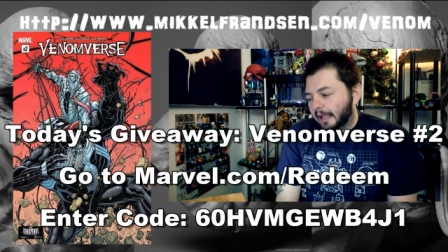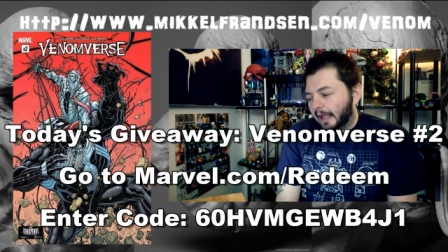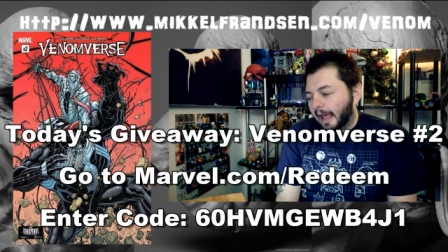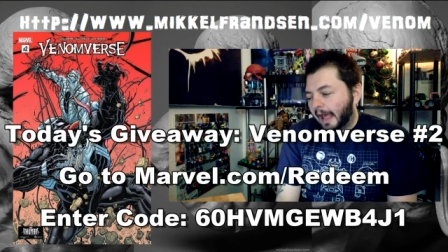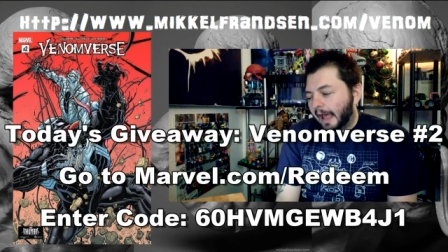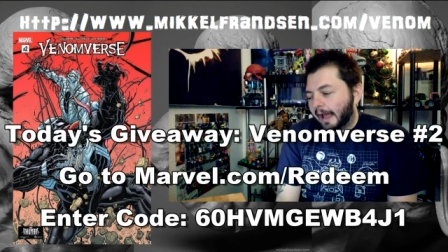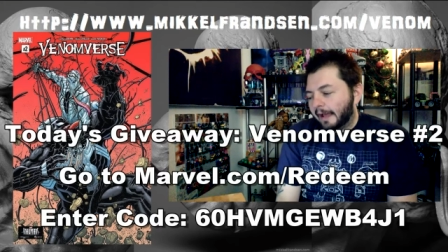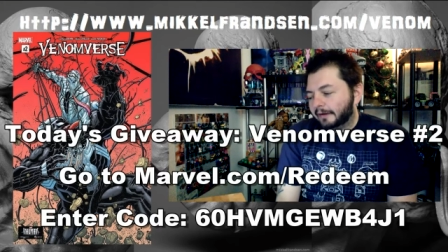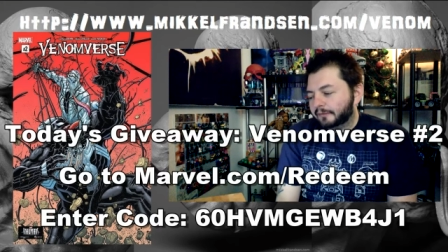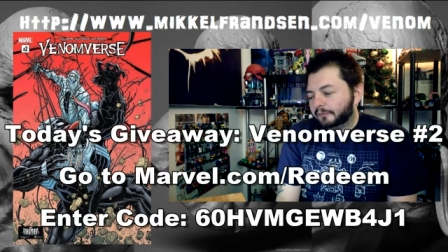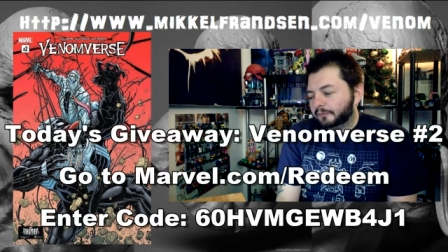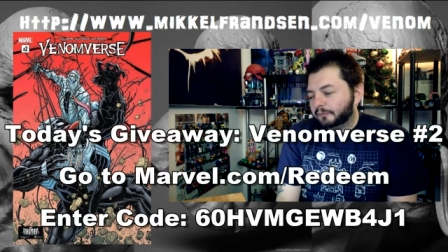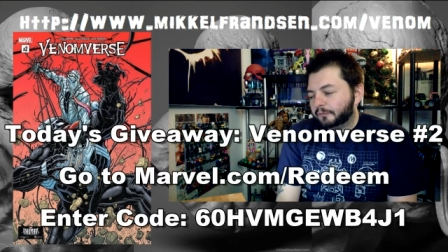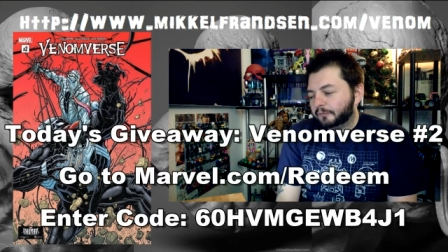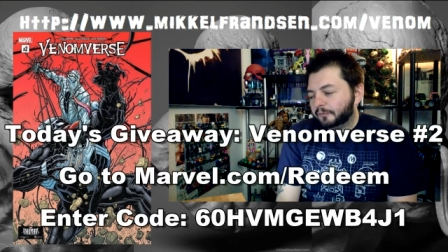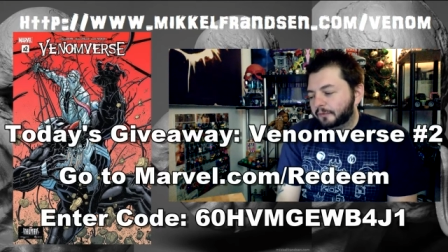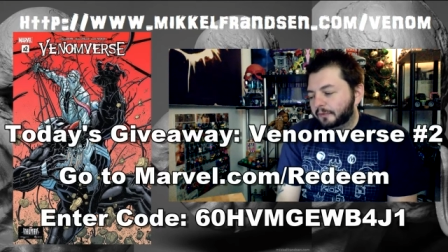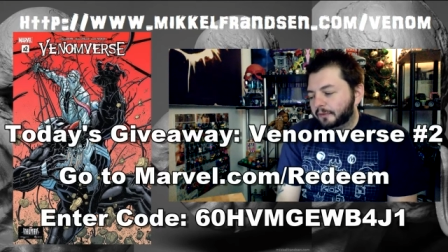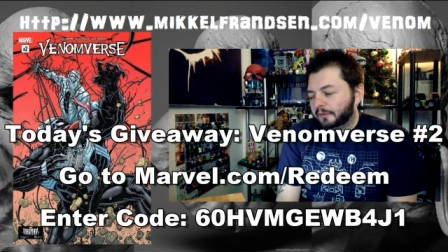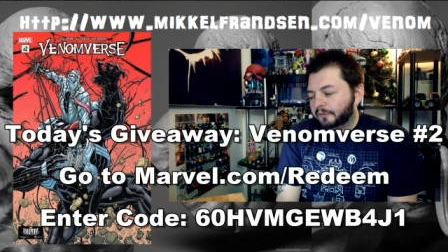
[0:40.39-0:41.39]
at
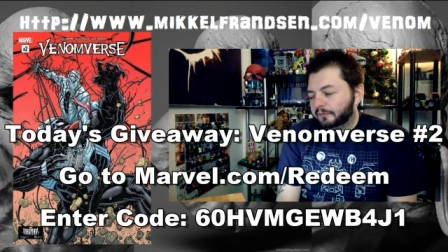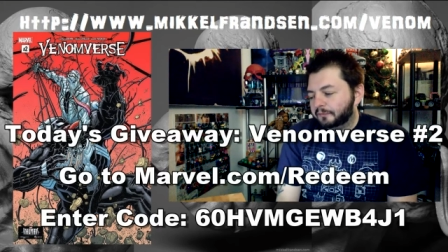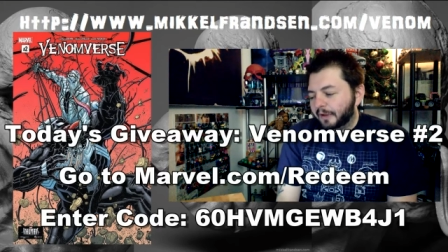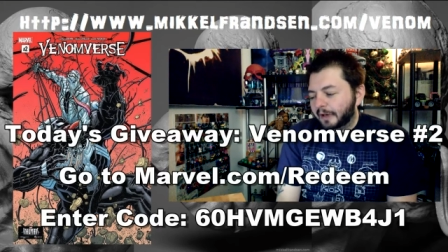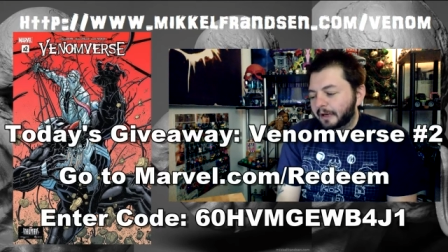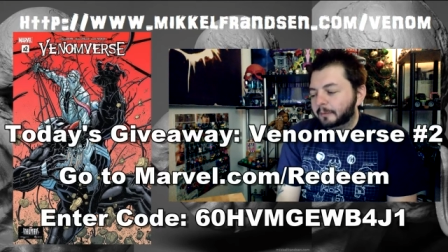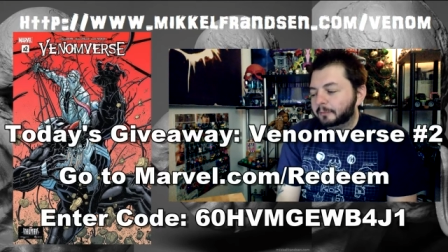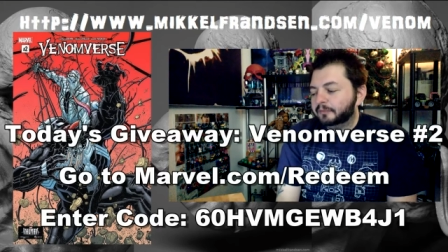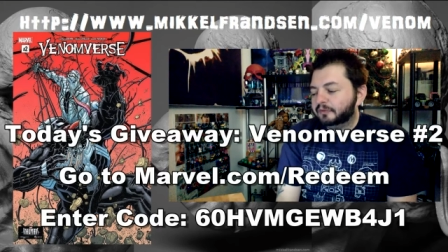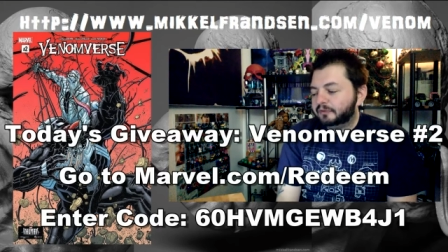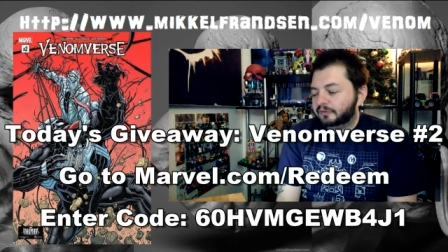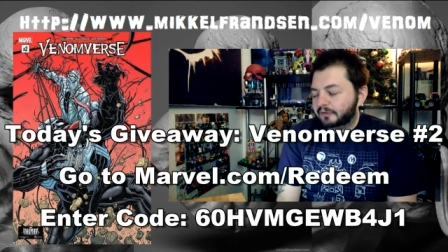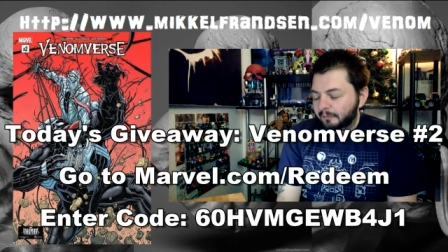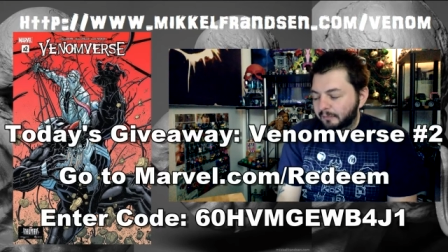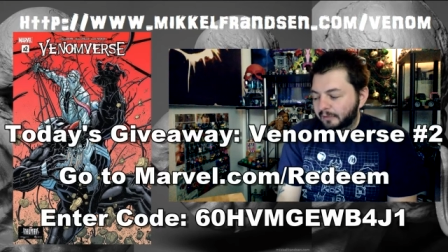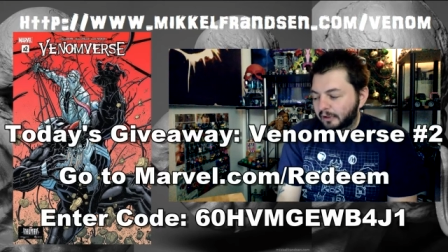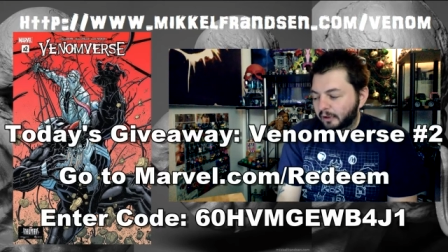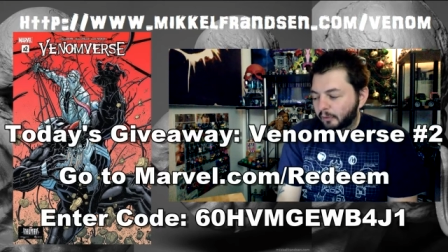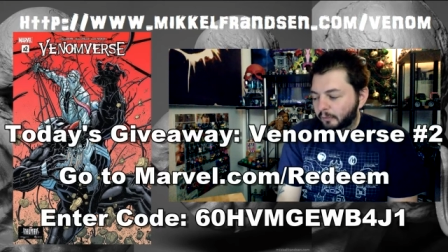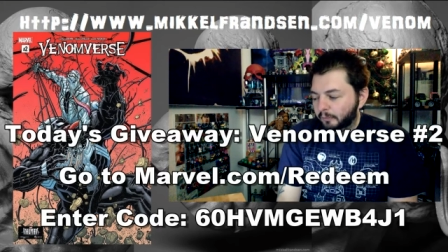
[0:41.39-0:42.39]
the Venom
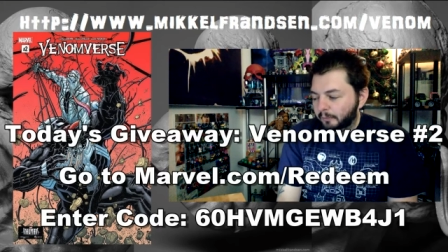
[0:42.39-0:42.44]
symbiote.